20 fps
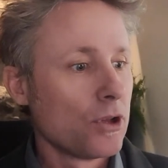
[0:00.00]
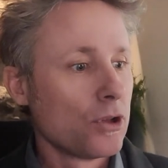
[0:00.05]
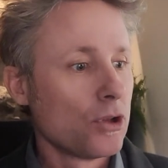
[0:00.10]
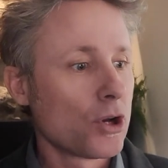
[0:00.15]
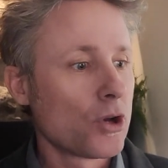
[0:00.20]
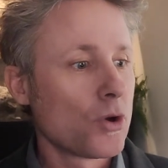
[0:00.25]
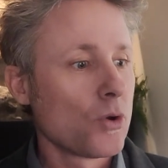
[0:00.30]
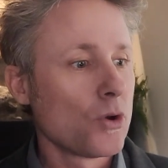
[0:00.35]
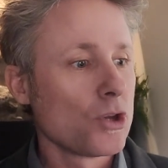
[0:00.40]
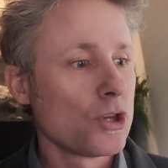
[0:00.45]

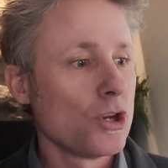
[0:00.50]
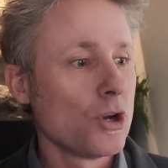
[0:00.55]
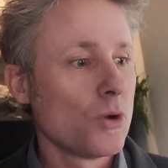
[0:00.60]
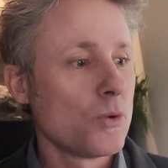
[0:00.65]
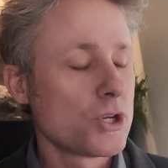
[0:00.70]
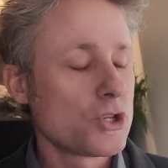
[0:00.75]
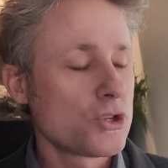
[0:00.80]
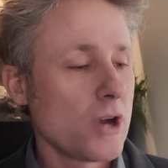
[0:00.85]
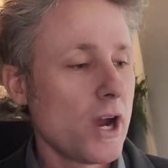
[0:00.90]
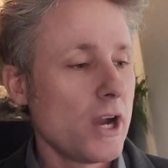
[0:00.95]
Look,
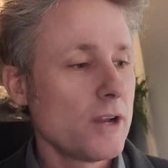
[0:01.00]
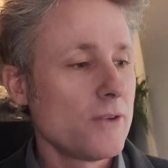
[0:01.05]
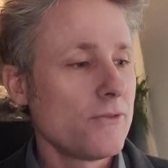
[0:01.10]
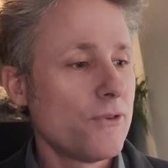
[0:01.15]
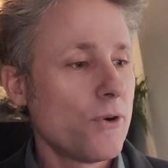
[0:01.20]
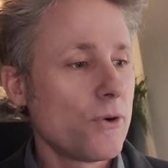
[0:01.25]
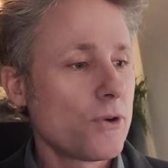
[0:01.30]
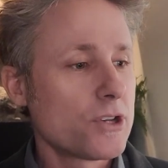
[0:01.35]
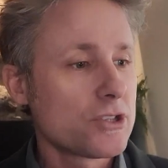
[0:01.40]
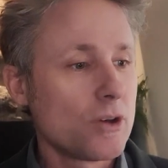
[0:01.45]
we try to
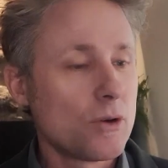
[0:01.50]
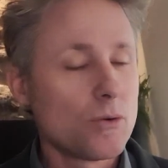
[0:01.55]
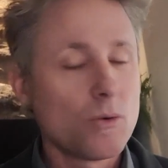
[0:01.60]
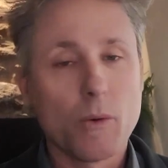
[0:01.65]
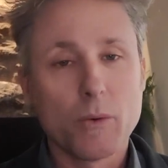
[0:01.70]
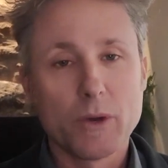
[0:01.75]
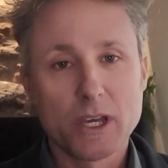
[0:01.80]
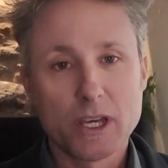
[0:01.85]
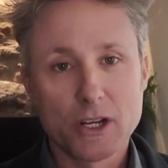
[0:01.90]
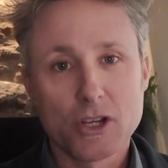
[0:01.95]
focus on
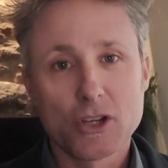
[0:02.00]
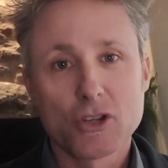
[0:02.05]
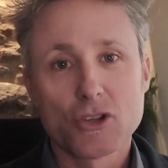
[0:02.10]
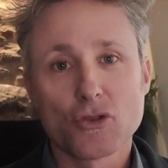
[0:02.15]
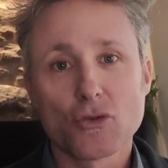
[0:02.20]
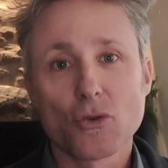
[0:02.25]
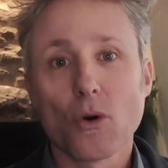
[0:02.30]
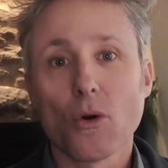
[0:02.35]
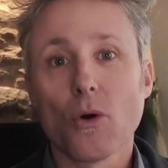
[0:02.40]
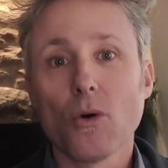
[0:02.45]
what we can
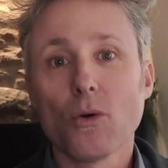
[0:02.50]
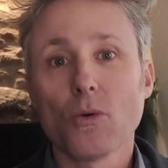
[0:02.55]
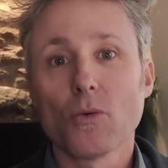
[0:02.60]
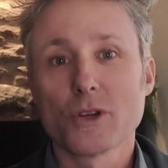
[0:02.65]
control,